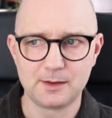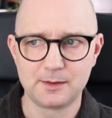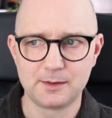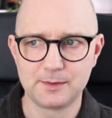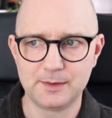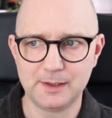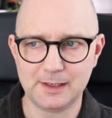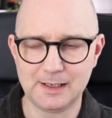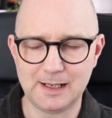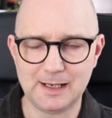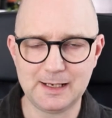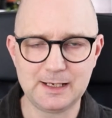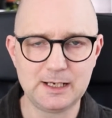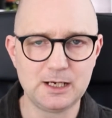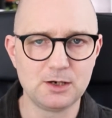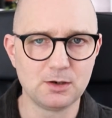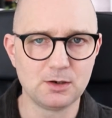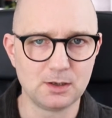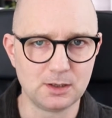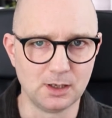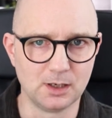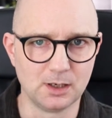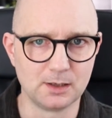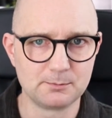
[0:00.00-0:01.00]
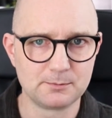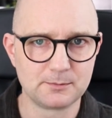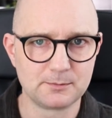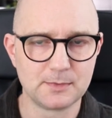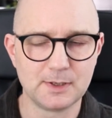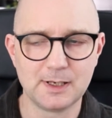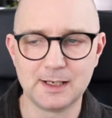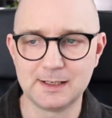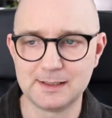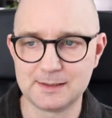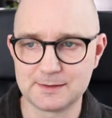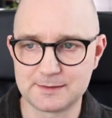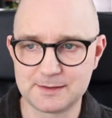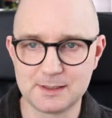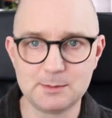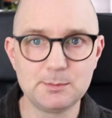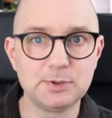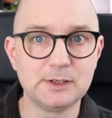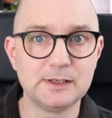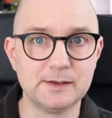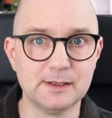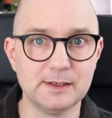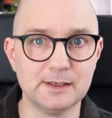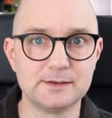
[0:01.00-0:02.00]
that I hear a lot, and it's
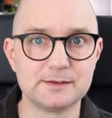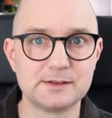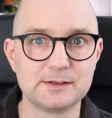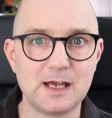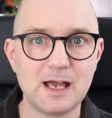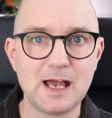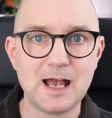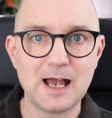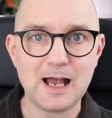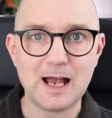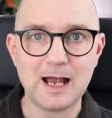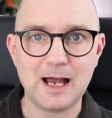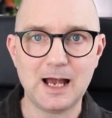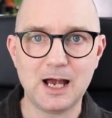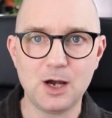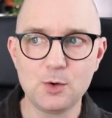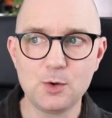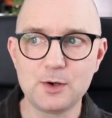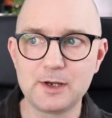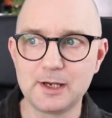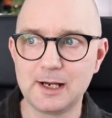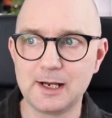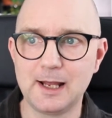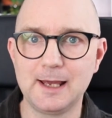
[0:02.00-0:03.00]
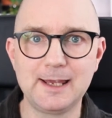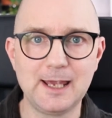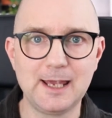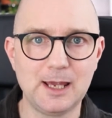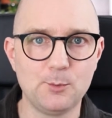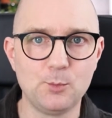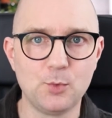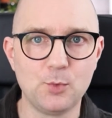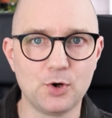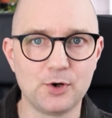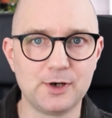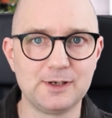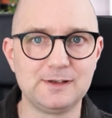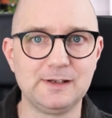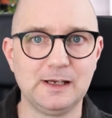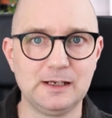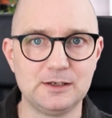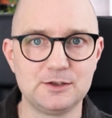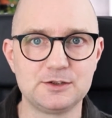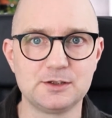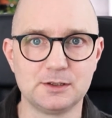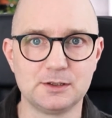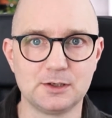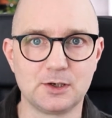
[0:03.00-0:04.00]
simply this: how can I get more
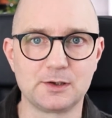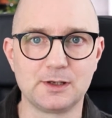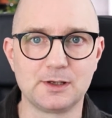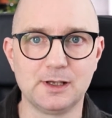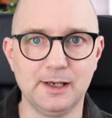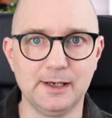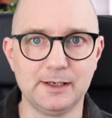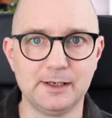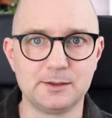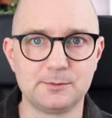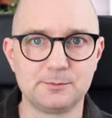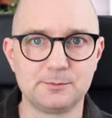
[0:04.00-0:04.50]
attention online?